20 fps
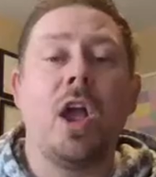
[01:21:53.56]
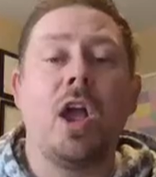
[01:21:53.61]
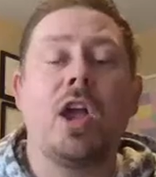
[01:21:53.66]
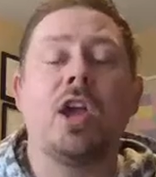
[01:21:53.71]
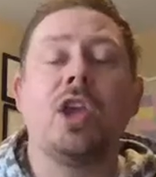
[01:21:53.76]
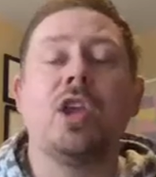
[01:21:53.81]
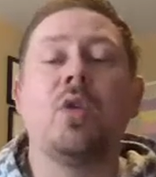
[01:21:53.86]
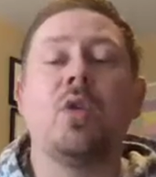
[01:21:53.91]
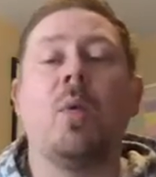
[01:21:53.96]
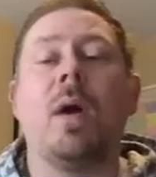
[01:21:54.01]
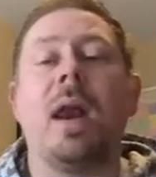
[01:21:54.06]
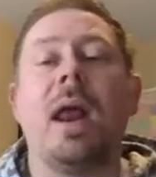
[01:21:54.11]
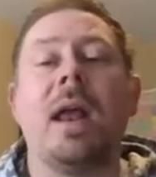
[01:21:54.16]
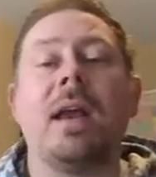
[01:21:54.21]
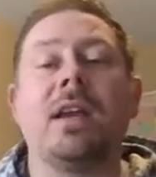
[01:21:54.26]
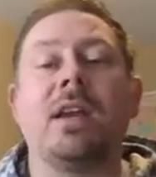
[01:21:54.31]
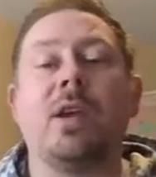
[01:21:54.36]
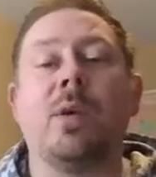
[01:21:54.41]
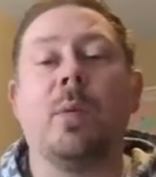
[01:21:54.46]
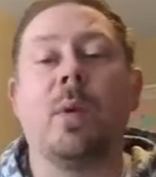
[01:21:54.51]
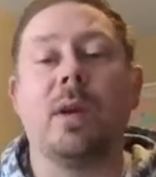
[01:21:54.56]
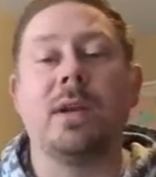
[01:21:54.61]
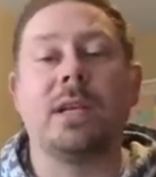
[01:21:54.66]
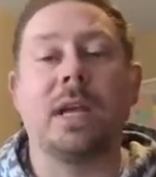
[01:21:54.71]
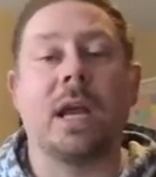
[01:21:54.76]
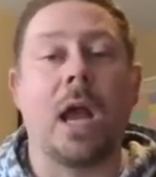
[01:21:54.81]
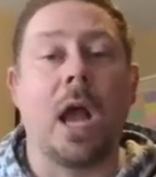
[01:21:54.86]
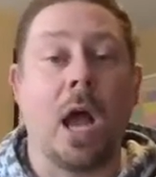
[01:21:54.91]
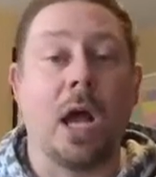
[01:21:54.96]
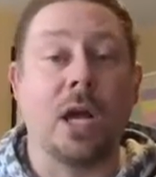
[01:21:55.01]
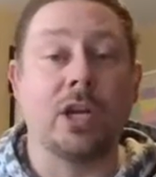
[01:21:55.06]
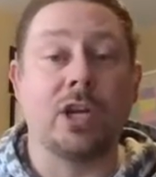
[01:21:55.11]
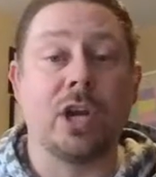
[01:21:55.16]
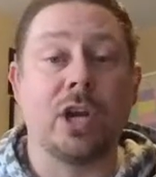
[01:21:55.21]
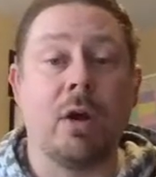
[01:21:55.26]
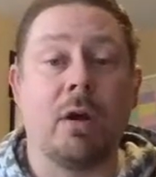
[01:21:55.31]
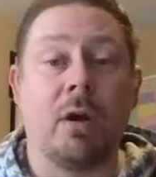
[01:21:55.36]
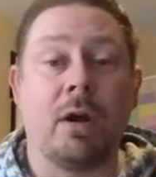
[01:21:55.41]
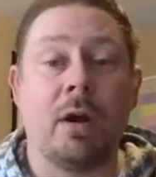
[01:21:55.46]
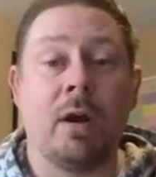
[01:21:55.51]
You want to take a hot
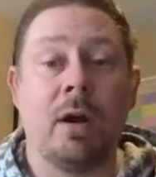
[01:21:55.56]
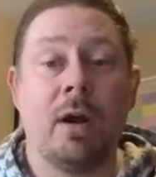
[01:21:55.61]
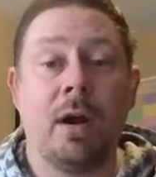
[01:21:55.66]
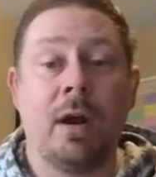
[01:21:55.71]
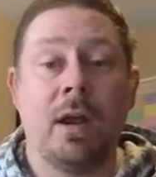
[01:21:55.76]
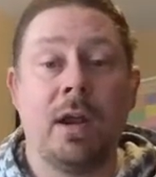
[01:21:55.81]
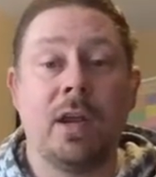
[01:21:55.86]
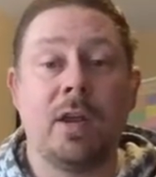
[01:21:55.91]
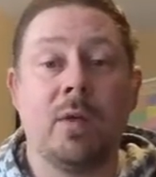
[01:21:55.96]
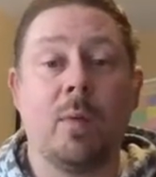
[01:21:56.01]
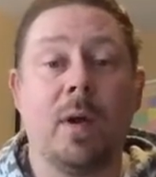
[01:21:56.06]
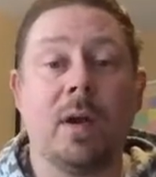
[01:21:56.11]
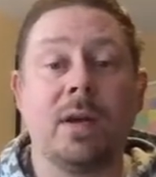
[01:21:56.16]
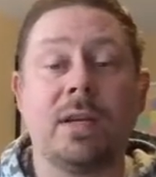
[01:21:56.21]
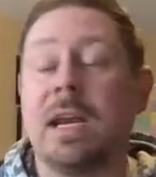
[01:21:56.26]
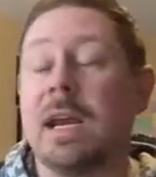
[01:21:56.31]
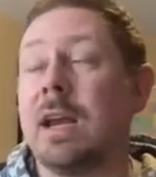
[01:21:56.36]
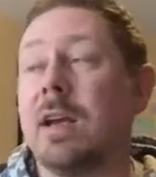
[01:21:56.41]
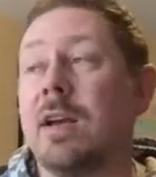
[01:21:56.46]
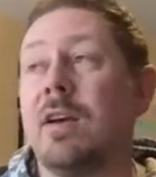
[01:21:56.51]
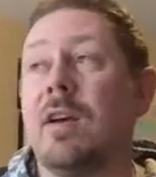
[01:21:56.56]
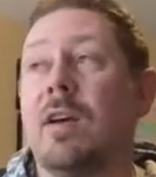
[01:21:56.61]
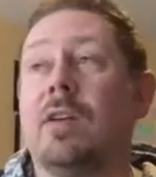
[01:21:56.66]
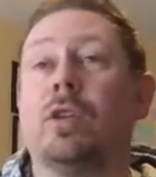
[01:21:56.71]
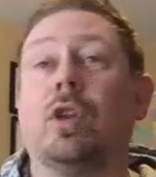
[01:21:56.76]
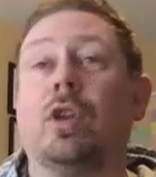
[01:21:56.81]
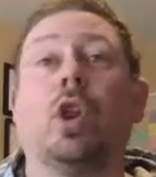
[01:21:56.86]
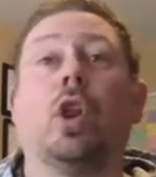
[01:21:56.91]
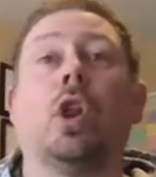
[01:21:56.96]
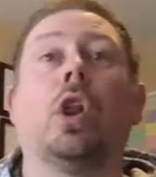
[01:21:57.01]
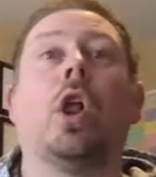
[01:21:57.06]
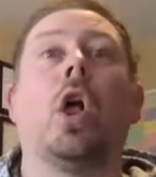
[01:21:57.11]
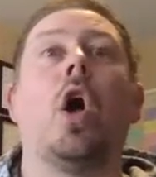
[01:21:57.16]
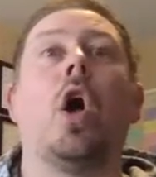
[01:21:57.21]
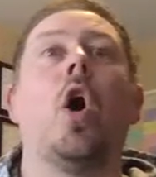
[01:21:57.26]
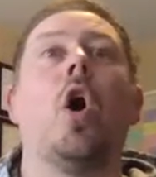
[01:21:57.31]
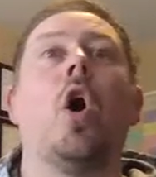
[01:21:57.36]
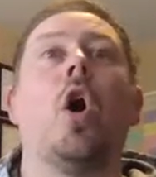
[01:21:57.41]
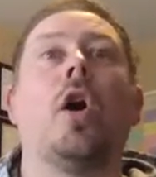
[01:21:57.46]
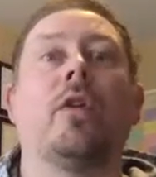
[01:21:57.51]
shower. You want to take a
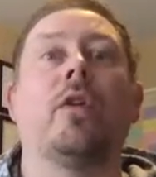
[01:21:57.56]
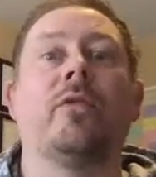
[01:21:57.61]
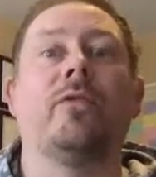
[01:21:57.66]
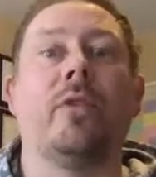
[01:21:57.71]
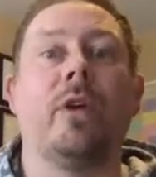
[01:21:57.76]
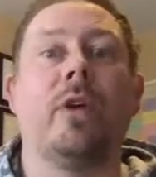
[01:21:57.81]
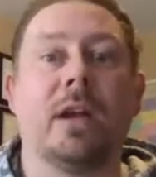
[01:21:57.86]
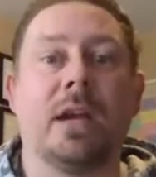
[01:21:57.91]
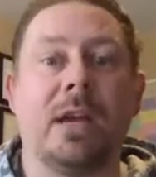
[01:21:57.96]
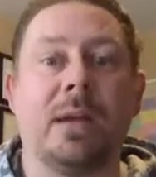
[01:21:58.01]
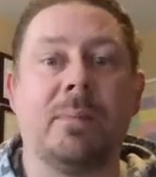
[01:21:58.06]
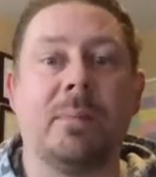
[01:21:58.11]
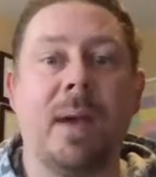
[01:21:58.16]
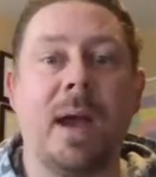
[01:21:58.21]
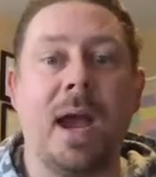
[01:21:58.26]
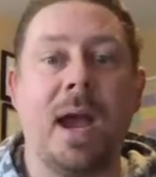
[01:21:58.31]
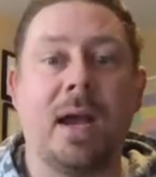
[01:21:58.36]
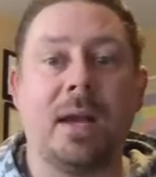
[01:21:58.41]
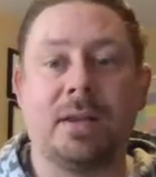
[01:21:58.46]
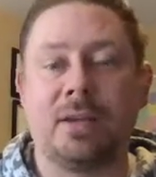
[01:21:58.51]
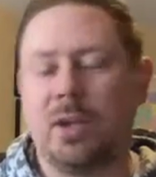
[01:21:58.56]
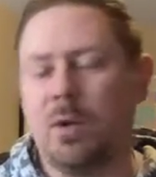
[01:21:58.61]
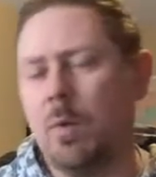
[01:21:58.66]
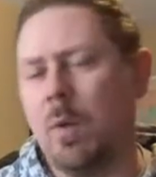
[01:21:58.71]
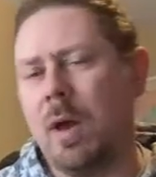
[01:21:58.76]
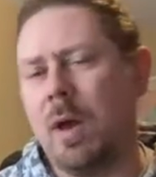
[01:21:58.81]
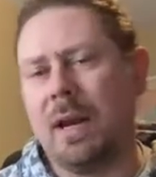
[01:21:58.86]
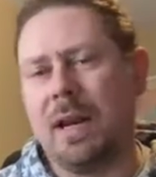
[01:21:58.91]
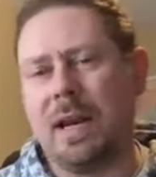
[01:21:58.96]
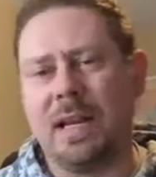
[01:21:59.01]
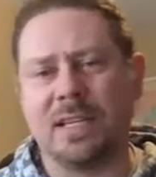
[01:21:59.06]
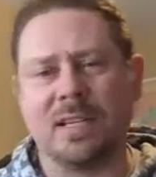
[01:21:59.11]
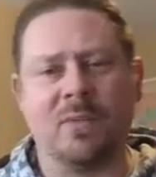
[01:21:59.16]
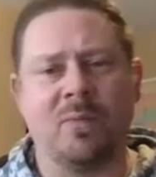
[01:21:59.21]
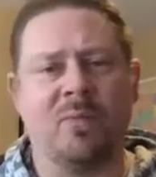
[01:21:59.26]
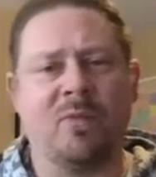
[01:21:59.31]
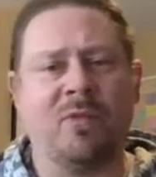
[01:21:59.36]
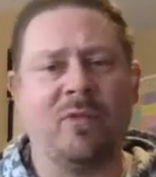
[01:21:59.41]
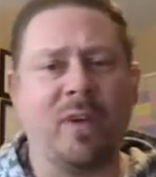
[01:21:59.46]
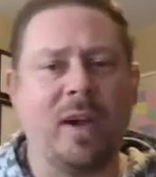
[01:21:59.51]
long fucking bath. You want to get
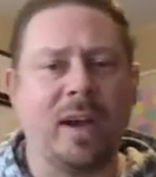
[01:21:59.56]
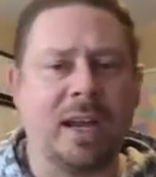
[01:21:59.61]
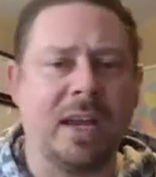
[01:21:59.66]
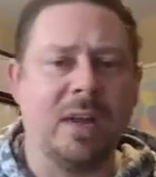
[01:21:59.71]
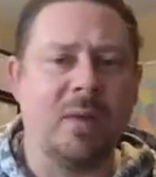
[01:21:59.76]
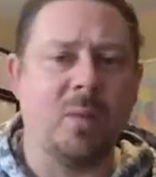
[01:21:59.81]
some fucking